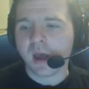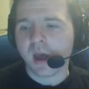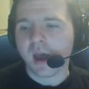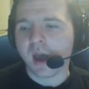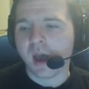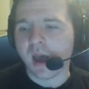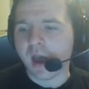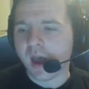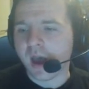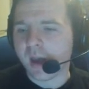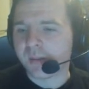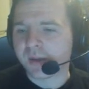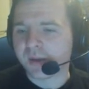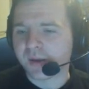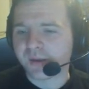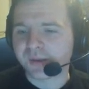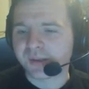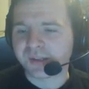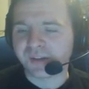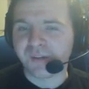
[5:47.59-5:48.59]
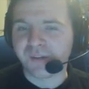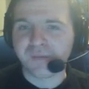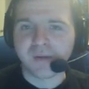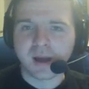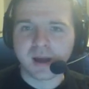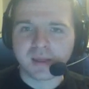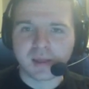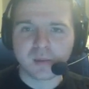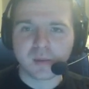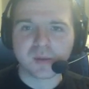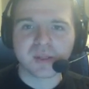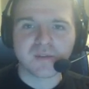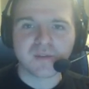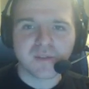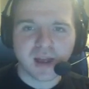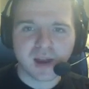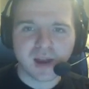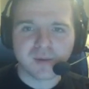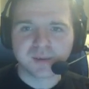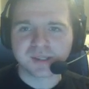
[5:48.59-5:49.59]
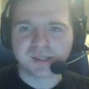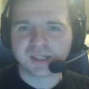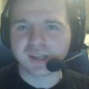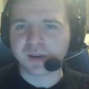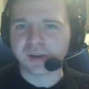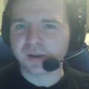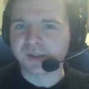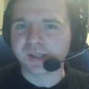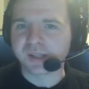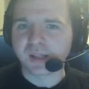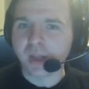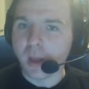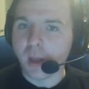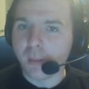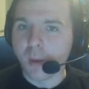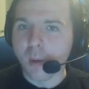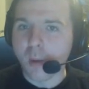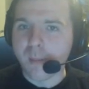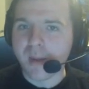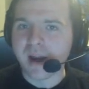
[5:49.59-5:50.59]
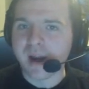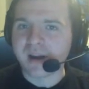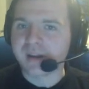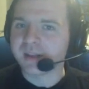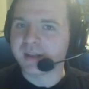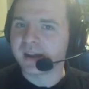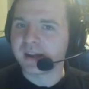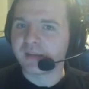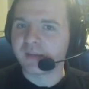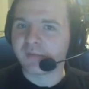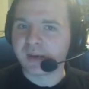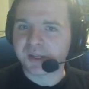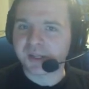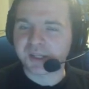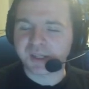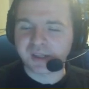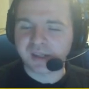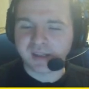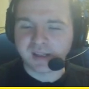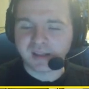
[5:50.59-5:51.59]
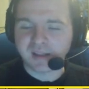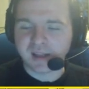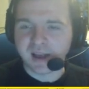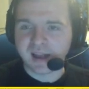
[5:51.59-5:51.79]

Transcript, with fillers: because you find that with the variants, the gun's a lot more better than it originally